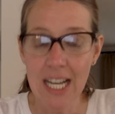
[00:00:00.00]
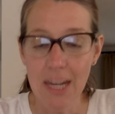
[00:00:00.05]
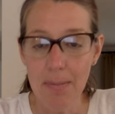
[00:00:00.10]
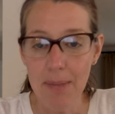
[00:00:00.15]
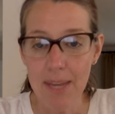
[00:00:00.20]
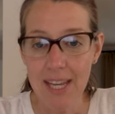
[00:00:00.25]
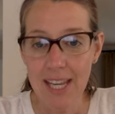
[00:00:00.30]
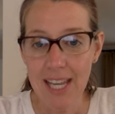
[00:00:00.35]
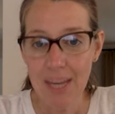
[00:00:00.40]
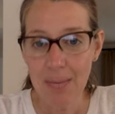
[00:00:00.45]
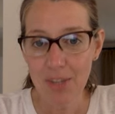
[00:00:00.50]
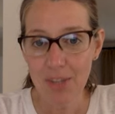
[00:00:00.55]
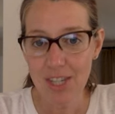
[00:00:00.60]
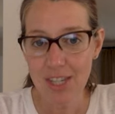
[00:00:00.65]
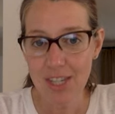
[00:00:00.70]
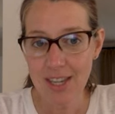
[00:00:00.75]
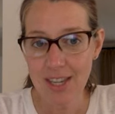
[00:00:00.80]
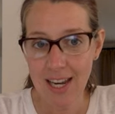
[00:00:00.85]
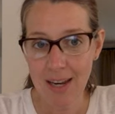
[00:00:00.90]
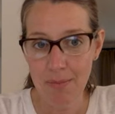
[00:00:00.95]
Being able to
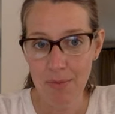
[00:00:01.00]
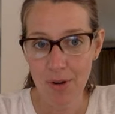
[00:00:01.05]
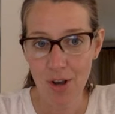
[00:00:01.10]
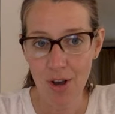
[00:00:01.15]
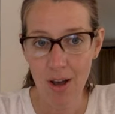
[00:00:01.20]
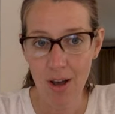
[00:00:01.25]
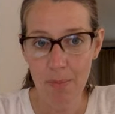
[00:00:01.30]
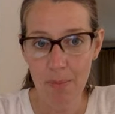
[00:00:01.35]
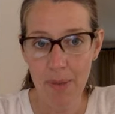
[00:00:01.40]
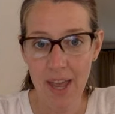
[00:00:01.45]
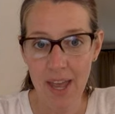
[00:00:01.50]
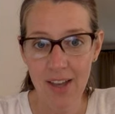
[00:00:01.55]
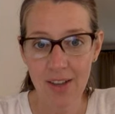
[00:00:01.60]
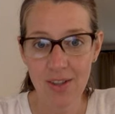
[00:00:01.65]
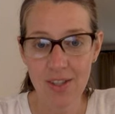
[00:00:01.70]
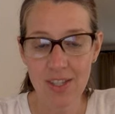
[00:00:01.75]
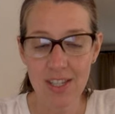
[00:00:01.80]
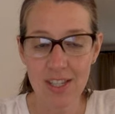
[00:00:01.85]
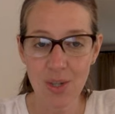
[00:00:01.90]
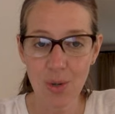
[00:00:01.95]
name
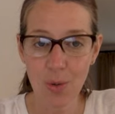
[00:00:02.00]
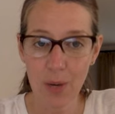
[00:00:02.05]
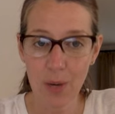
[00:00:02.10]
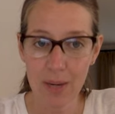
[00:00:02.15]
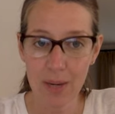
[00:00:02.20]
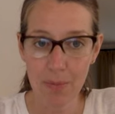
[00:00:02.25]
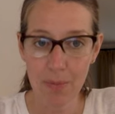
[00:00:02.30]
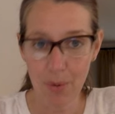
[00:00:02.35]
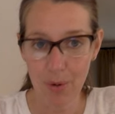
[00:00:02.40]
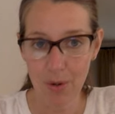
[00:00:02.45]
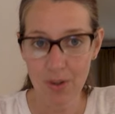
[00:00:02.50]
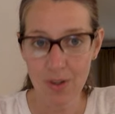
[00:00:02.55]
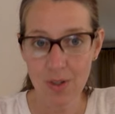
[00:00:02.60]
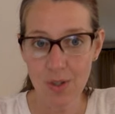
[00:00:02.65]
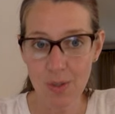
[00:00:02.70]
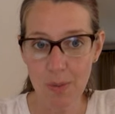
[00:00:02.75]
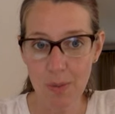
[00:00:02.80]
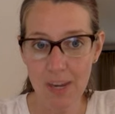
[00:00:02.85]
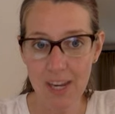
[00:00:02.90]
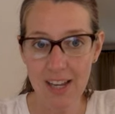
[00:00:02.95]
compounds is quite
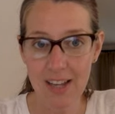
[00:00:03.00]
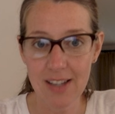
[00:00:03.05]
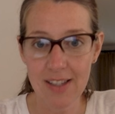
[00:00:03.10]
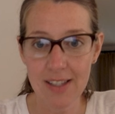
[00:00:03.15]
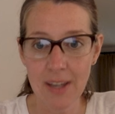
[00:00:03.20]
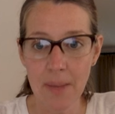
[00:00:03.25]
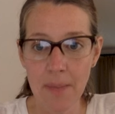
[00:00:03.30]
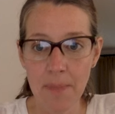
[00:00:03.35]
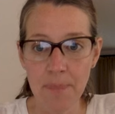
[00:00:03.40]
important because